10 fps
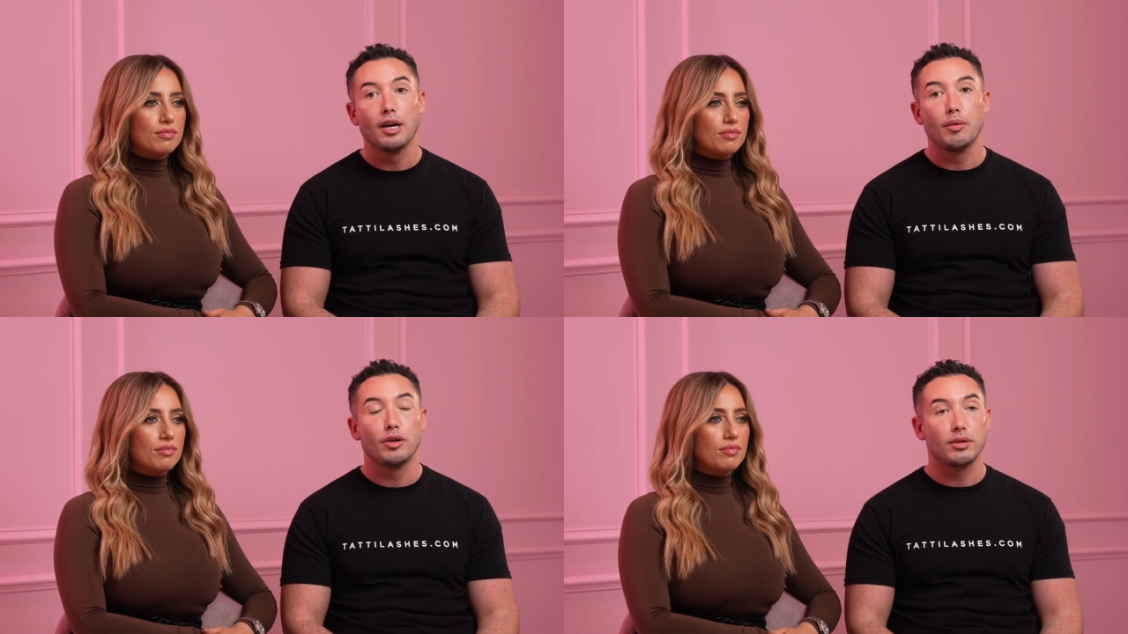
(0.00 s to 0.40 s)

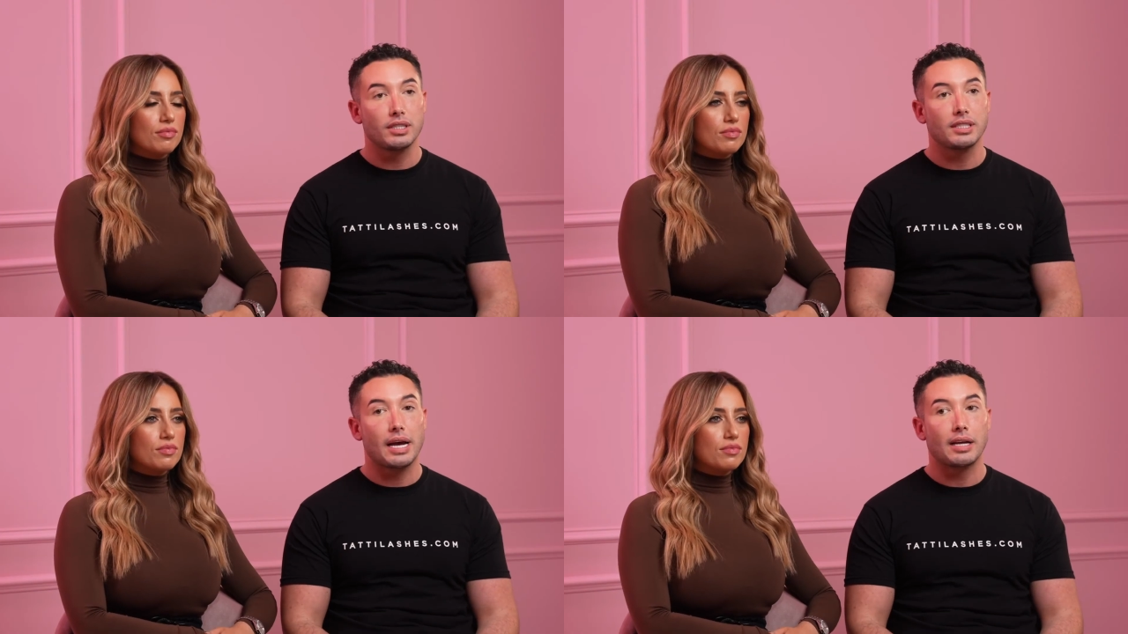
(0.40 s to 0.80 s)
Speaker 1: we
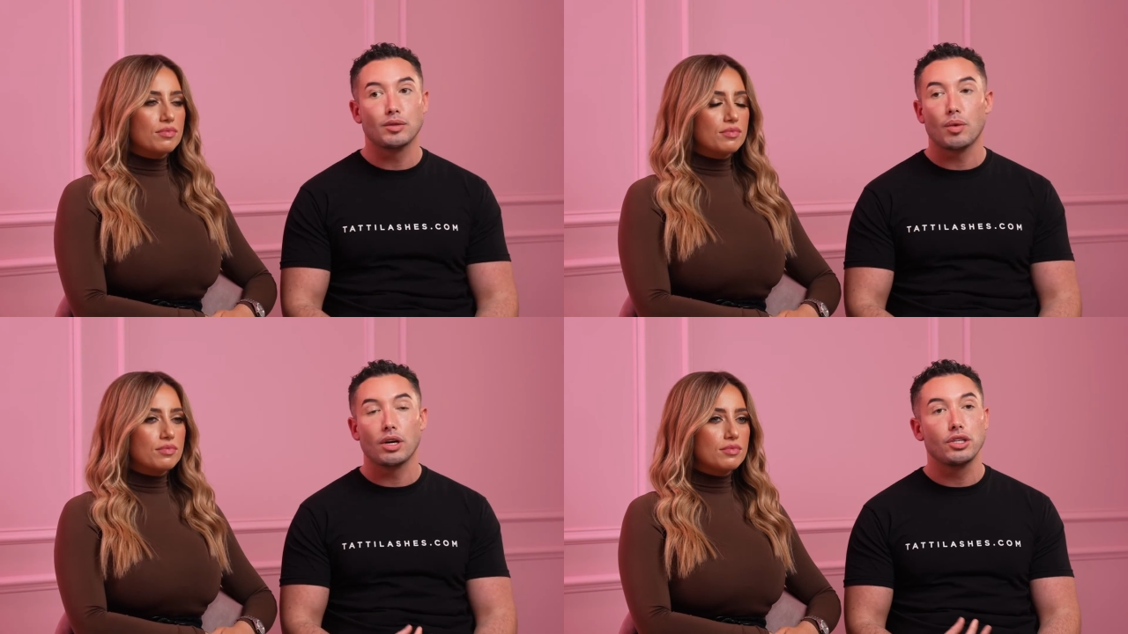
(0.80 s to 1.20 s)
understand
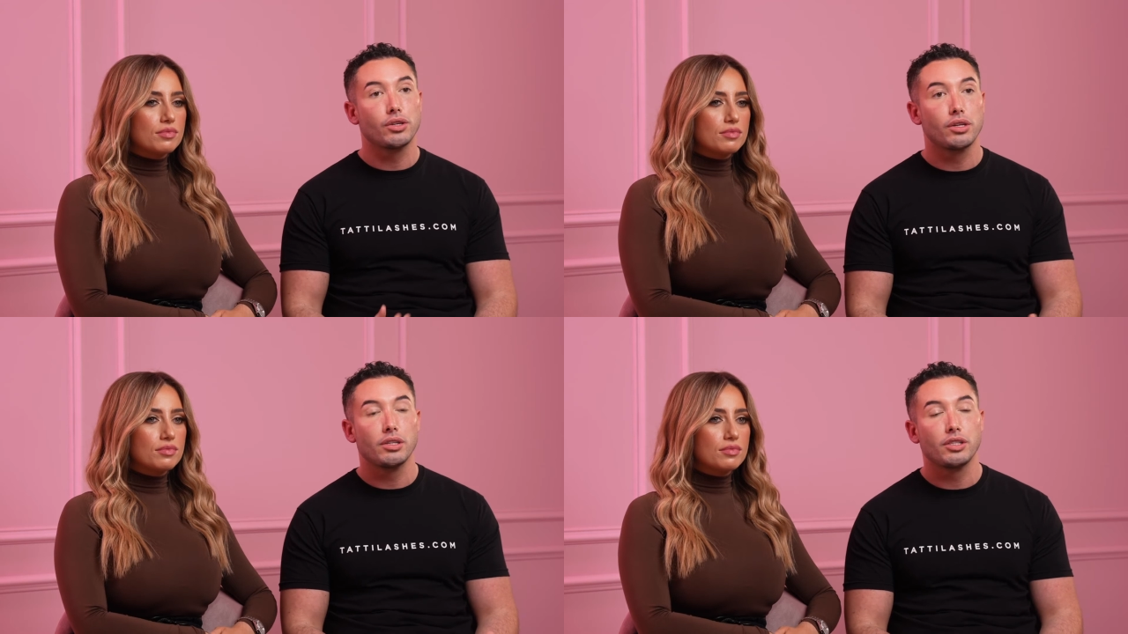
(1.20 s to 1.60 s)
what each
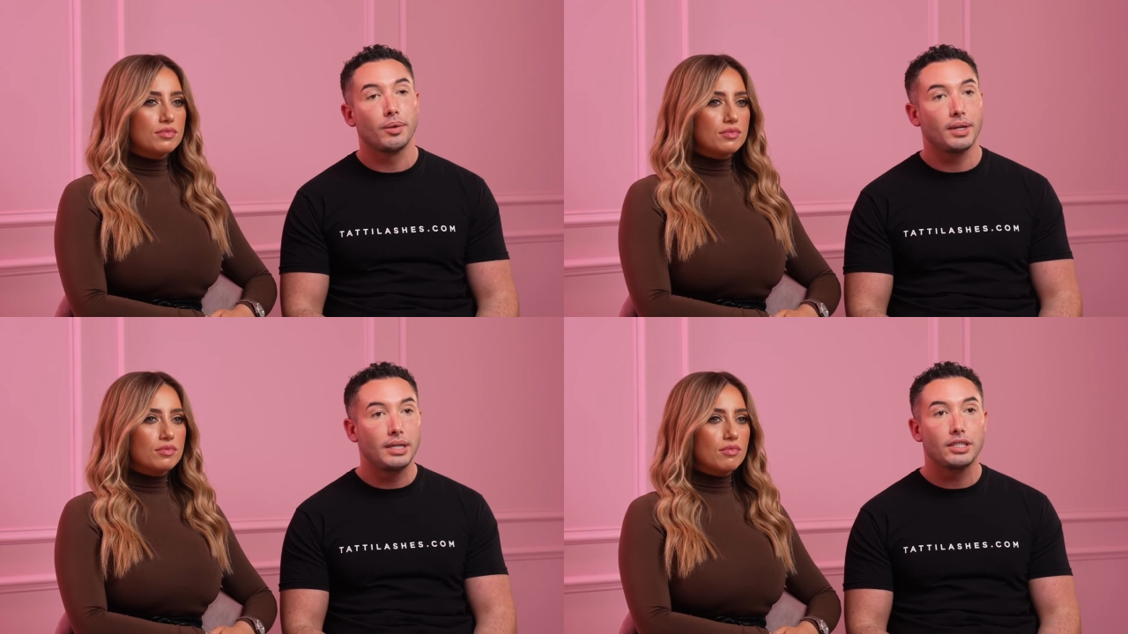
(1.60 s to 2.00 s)
other are
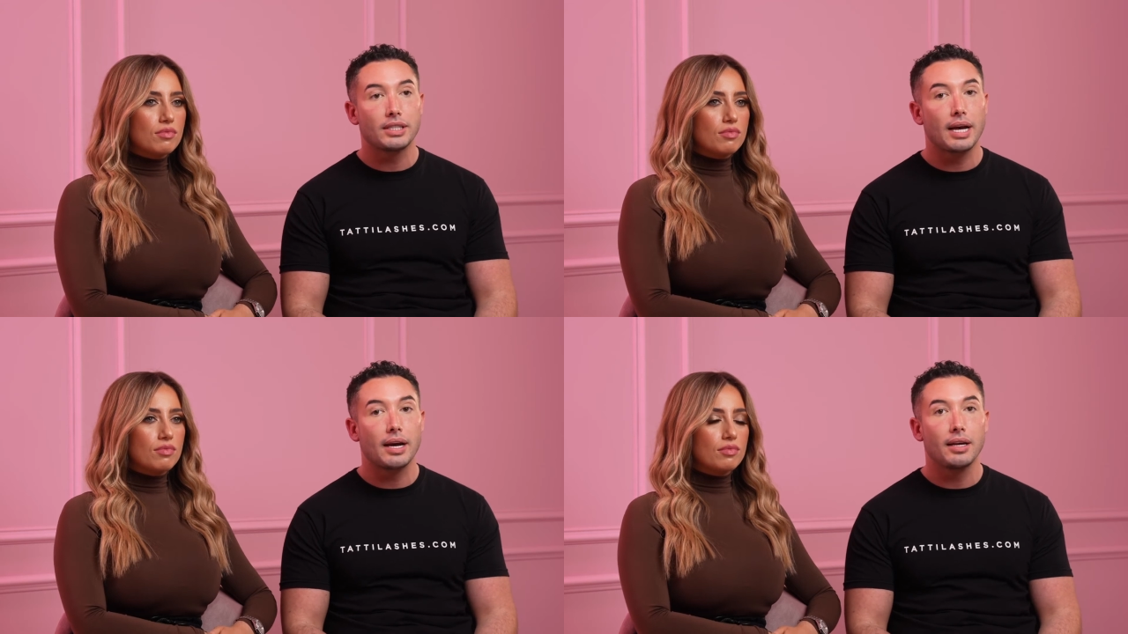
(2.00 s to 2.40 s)
doing each
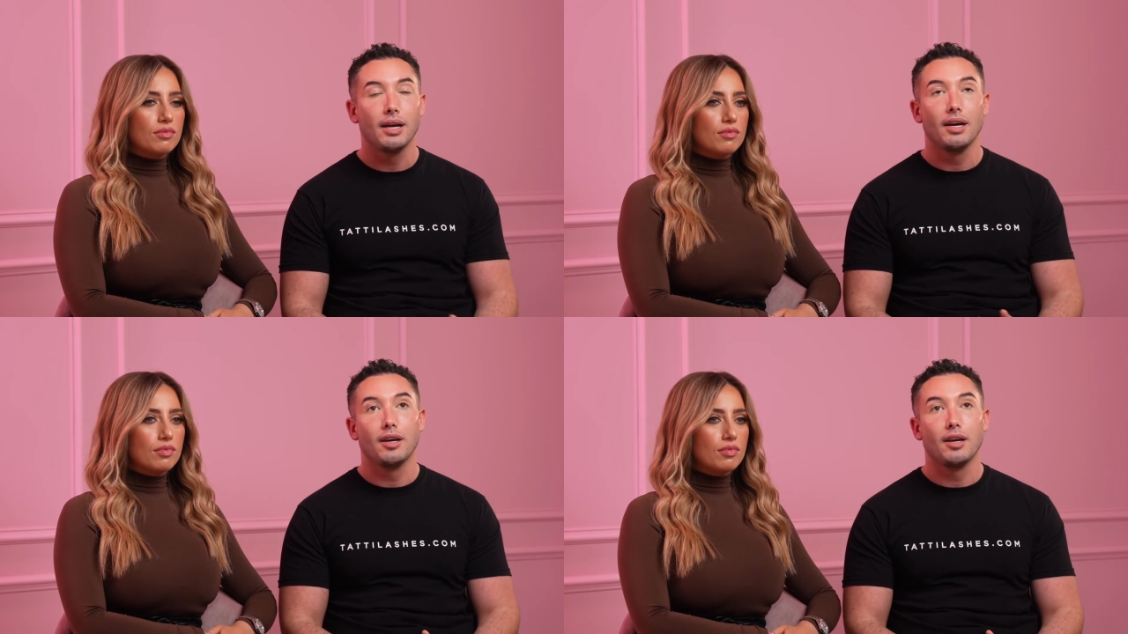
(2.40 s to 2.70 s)
day